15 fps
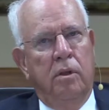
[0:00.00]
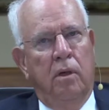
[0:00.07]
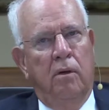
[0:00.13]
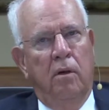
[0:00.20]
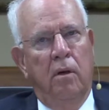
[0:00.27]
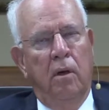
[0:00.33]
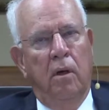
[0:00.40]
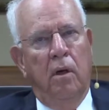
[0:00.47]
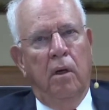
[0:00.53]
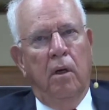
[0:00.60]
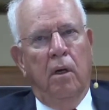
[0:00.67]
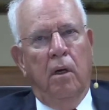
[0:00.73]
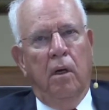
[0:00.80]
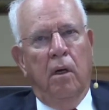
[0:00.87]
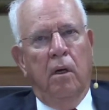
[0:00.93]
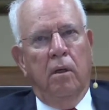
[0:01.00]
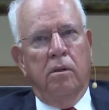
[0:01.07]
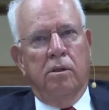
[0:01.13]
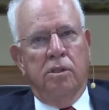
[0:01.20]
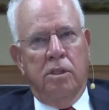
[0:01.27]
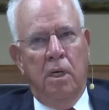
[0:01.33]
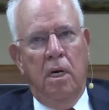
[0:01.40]
the
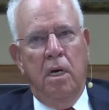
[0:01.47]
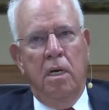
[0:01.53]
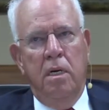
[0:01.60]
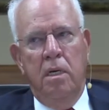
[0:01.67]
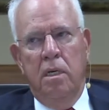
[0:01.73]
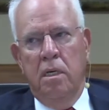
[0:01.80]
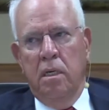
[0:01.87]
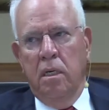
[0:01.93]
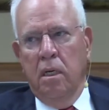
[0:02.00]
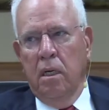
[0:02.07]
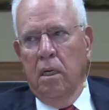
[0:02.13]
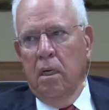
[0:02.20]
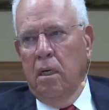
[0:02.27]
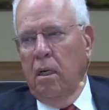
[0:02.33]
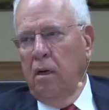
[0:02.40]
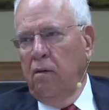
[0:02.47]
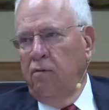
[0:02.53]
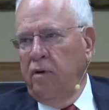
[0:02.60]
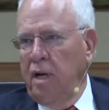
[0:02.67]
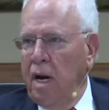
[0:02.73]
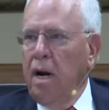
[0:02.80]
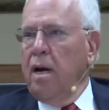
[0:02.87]
son
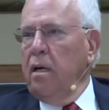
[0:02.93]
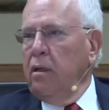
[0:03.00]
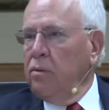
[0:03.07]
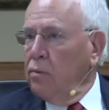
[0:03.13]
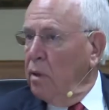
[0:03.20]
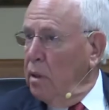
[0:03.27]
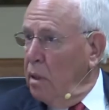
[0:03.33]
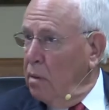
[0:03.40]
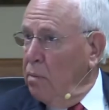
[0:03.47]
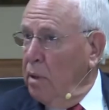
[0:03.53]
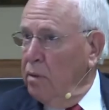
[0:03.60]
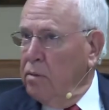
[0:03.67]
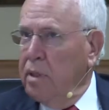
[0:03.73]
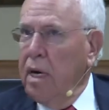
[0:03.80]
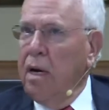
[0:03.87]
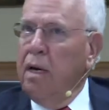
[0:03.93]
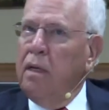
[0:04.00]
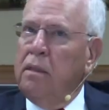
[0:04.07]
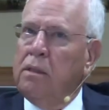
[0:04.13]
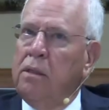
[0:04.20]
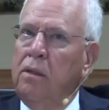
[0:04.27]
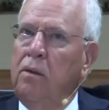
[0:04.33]
of Darius, wasn't it?
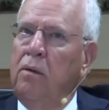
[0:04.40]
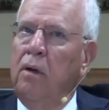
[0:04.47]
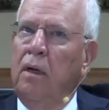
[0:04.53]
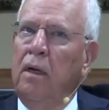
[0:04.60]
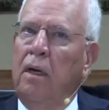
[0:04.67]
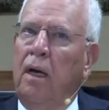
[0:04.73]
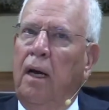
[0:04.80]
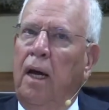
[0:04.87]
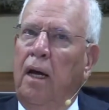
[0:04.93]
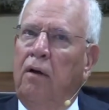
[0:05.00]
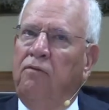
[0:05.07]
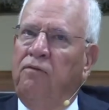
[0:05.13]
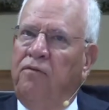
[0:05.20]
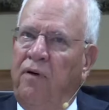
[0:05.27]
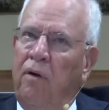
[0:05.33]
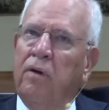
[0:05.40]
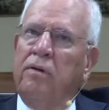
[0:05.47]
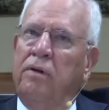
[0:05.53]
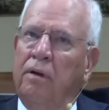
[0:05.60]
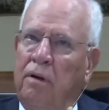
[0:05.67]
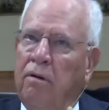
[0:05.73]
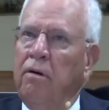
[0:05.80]
Darius, who had fought
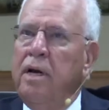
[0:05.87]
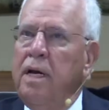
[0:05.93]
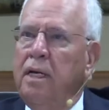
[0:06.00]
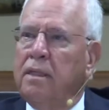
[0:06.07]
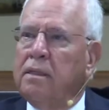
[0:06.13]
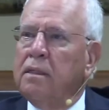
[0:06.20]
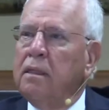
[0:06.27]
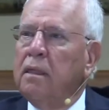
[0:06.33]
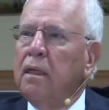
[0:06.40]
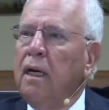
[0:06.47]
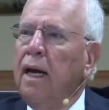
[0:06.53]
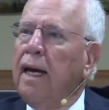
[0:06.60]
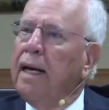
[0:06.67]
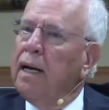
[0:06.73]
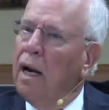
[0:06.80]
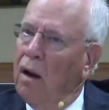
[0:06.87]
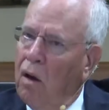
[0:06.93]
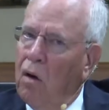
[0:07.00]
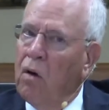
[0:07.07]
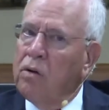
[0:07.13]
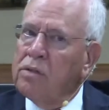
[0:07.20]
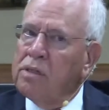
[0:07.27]
the Greeks and
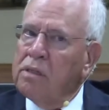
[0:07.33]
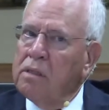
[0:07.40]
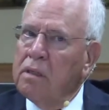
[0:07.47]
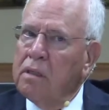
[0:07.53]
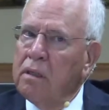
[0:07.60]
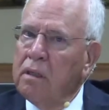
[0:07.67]
lost.